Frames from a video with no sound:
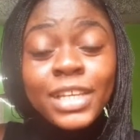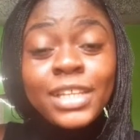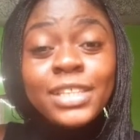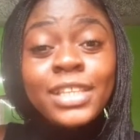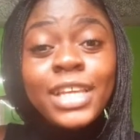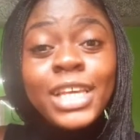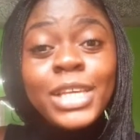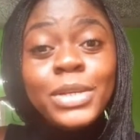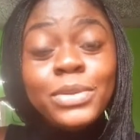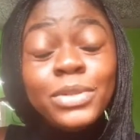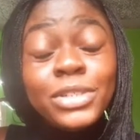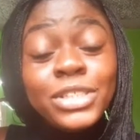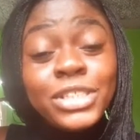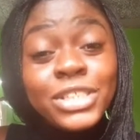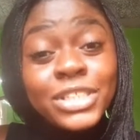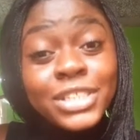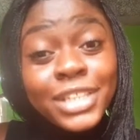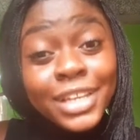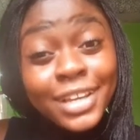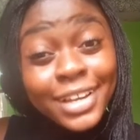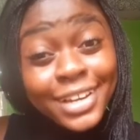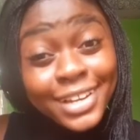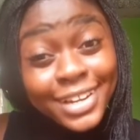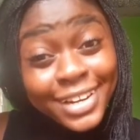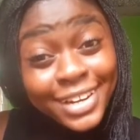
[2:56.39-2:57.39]
that you will
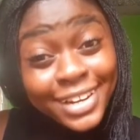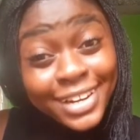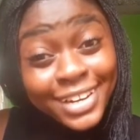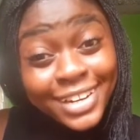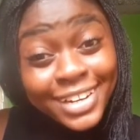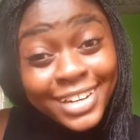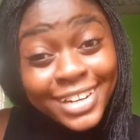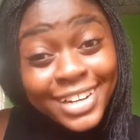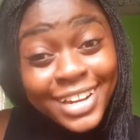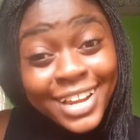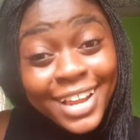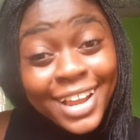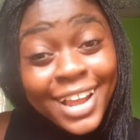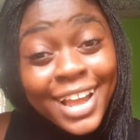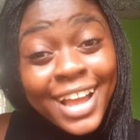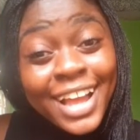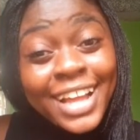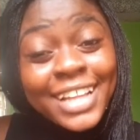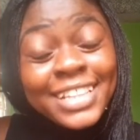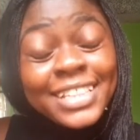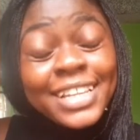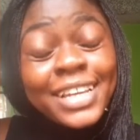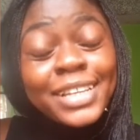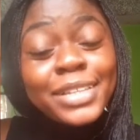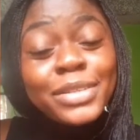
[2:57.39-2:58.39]
share,
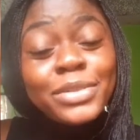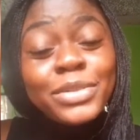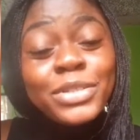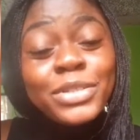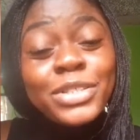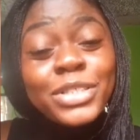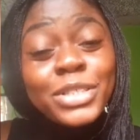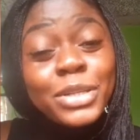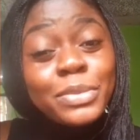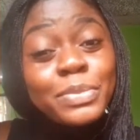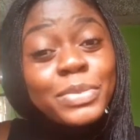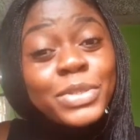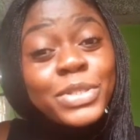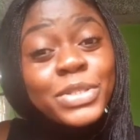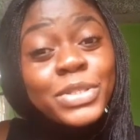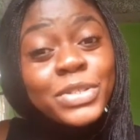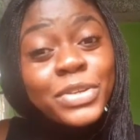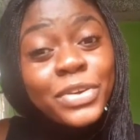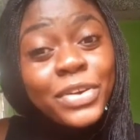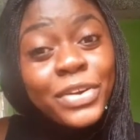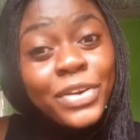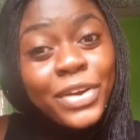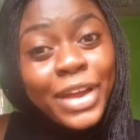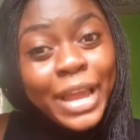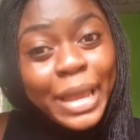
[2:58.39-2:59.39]
and that you will
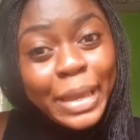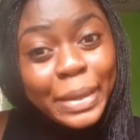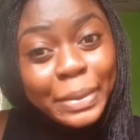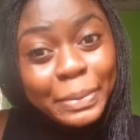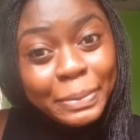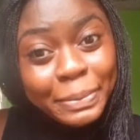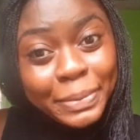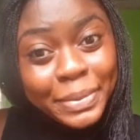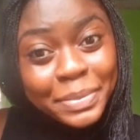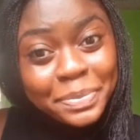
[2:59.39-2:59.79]
subscribe,